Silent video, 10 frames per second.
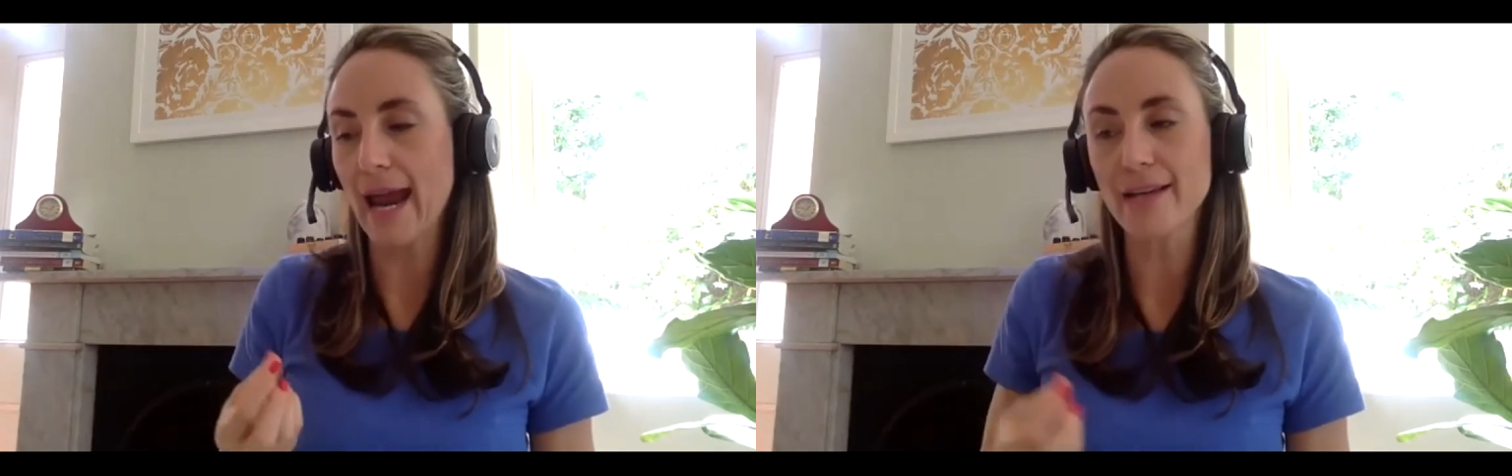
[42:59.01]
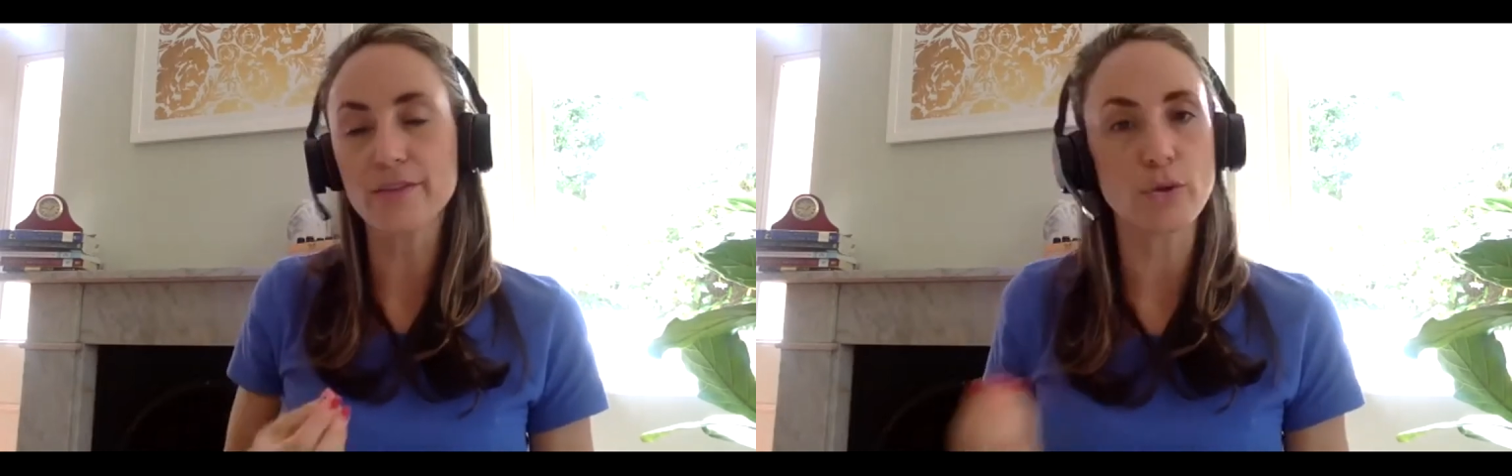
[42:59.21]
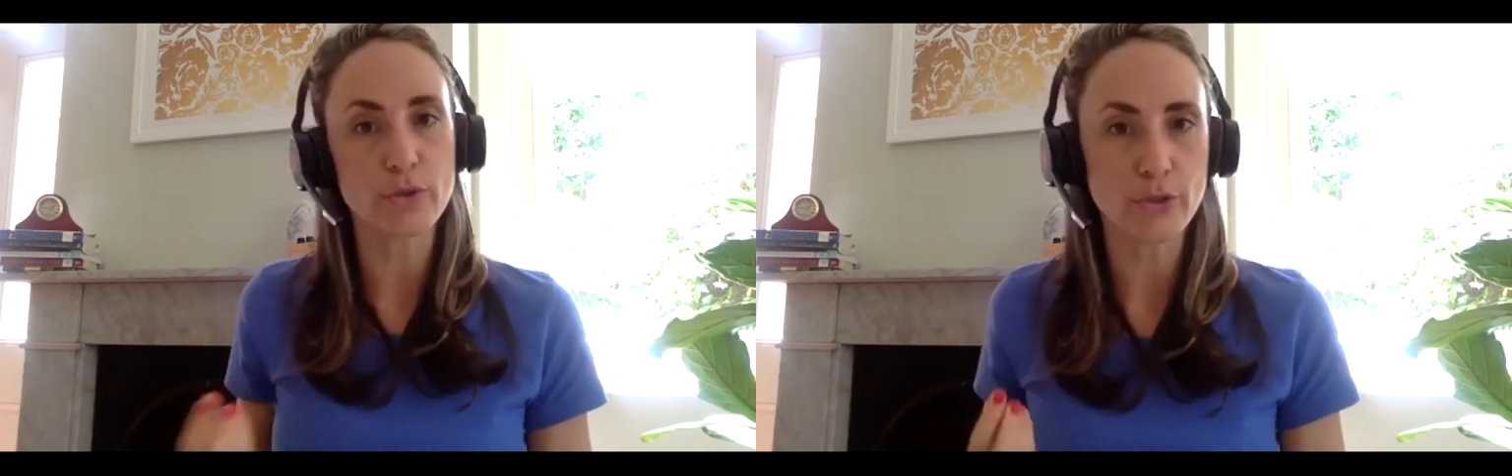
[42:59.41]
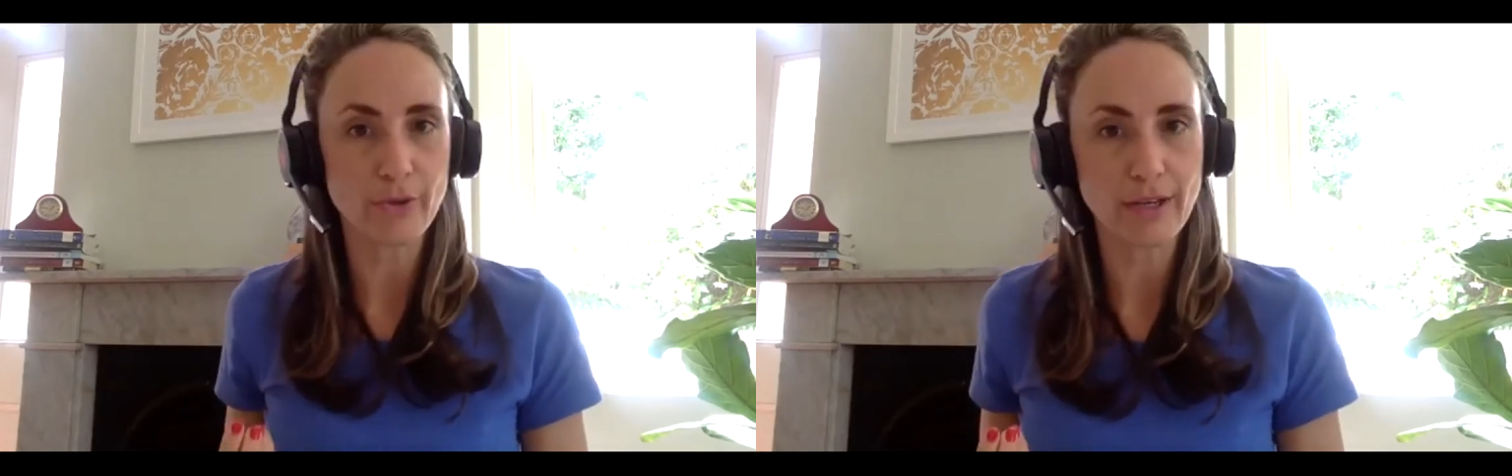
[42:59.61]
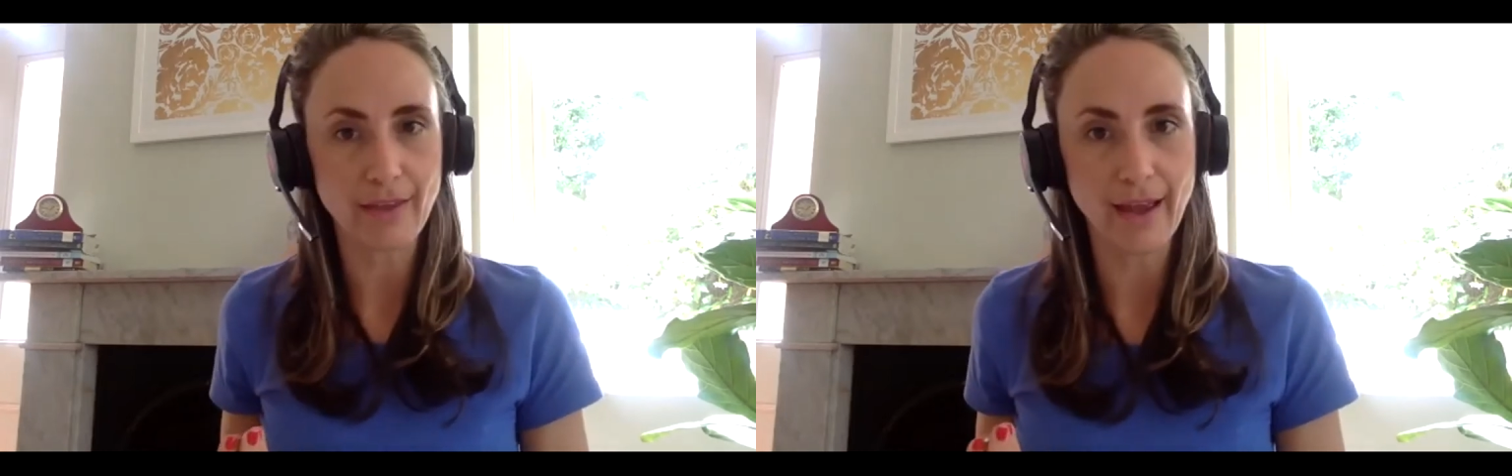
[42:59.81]
as you're
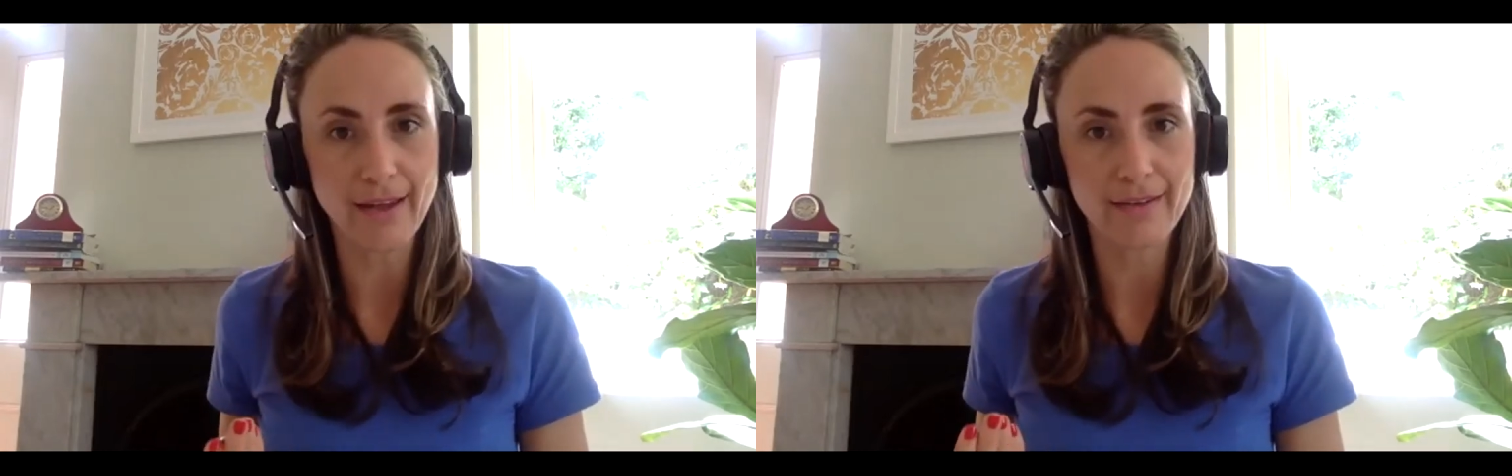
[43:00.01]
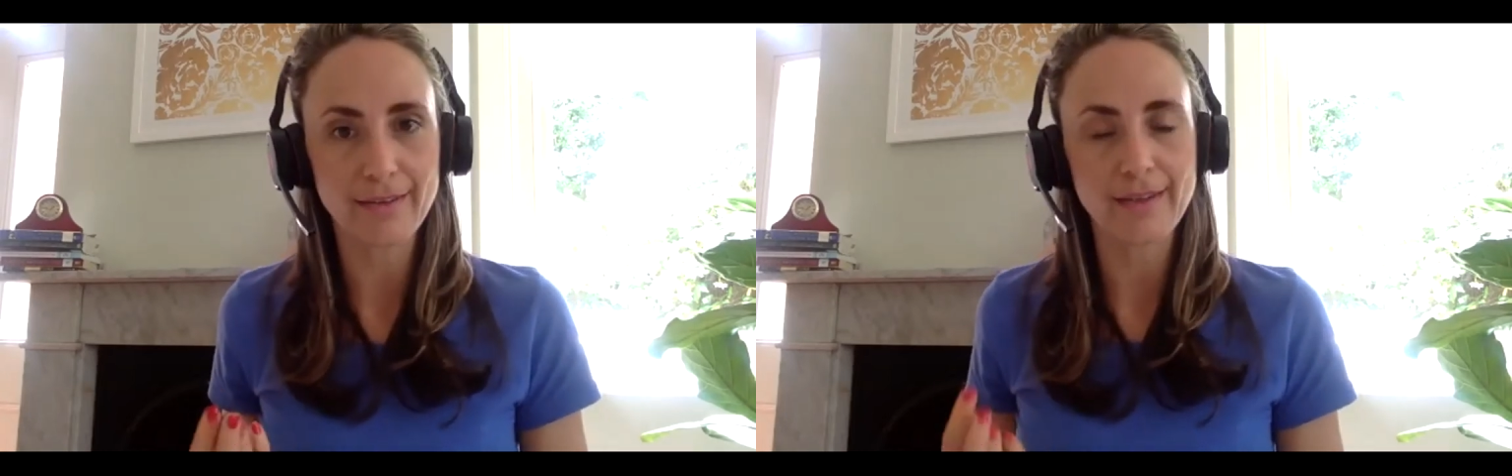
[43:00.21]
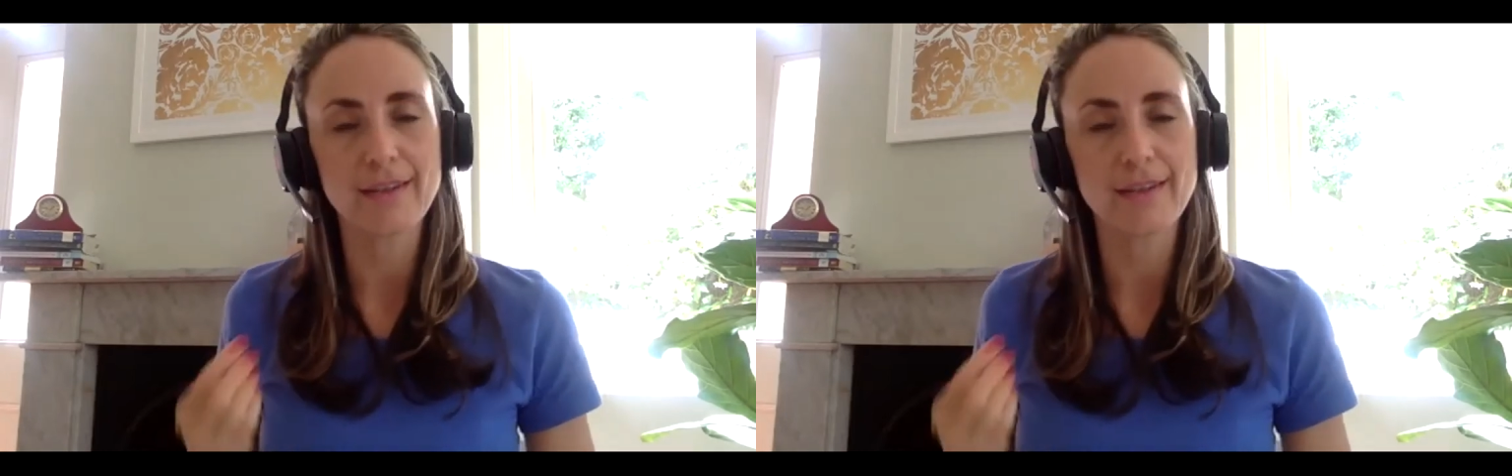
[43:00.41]
doing that,